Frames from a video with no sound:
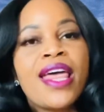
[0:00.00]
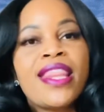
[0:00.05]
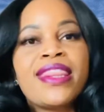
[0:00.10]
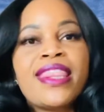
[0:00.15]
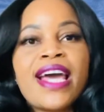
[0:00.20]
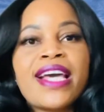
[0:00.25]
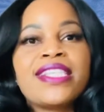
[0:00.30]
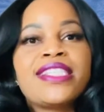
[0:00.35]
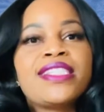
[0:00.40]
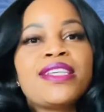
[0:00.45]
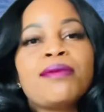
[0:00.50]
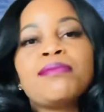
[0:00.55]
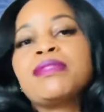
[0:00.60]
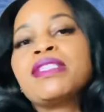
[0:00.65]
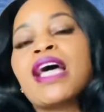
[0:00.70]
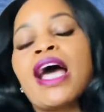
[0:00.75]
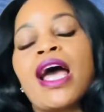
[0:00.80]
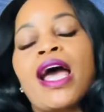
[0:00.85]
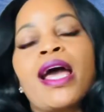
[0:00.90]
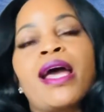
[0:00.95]
that
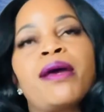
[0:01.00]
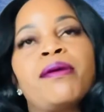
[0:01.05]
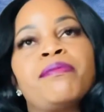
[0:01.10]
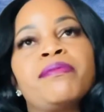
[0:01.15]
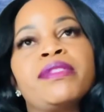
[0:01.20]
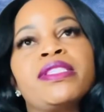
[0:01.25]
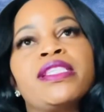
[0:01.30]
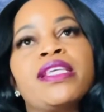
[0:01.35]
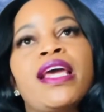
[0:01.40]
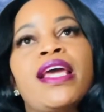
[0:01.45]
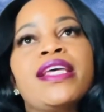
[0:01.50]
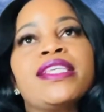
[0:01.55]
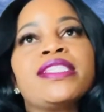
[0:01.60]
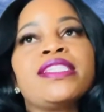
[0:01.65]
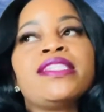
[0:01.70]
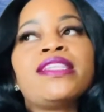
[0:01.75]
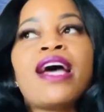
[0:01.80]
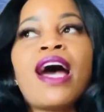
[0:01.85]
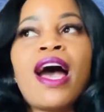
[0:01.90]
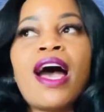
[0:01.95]
sometimes is
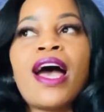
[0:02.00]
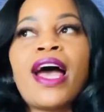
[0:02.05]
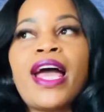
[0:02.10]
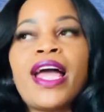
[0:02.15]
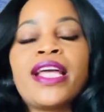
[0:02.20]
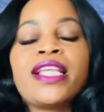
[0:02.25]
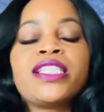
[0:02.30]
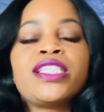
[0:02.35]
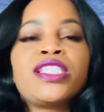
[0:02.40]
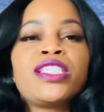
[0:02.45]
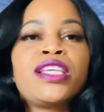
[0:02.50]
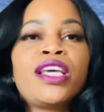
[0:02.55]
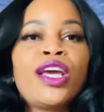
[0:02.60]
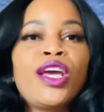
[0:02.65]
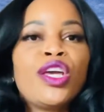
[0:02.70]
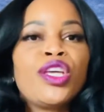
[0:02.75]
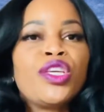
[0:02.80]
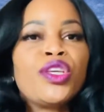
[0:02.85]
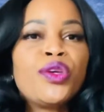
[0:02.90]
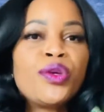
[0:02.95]
not
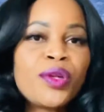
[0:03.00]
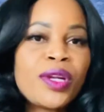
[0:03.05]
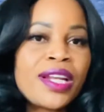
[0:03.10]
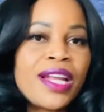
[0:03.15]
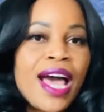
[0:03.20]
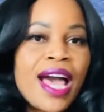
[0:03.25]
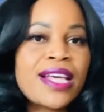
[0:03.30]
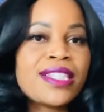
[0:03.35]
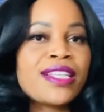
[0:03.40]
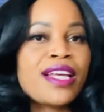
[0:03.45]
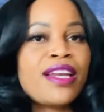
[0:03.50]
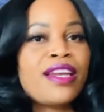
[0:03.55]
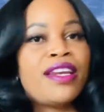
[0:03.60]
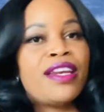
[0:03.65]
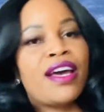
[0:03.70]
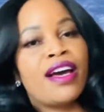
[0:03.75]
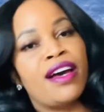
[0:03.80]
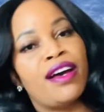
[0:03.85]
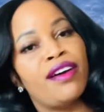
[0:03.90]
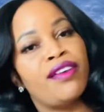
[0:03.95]
utilized
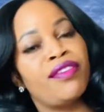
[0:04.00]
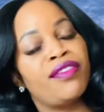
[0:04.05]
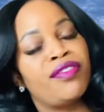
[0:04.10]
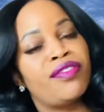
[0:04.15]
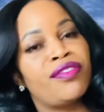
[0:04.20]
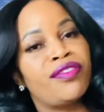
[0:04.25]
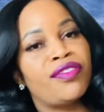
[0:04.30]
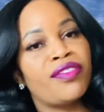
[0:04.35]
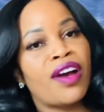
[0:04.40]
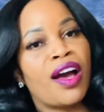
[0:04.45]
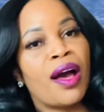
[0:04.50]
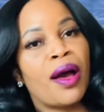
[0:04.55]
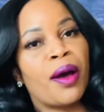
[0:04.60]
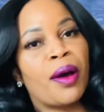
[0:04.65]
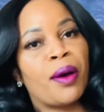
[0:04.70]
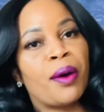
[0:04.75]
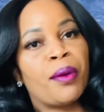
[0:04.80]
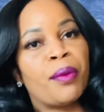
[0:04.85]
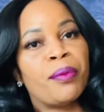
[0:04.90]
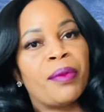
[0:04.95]
enough
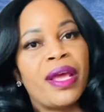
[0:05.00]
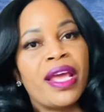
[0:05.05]
um,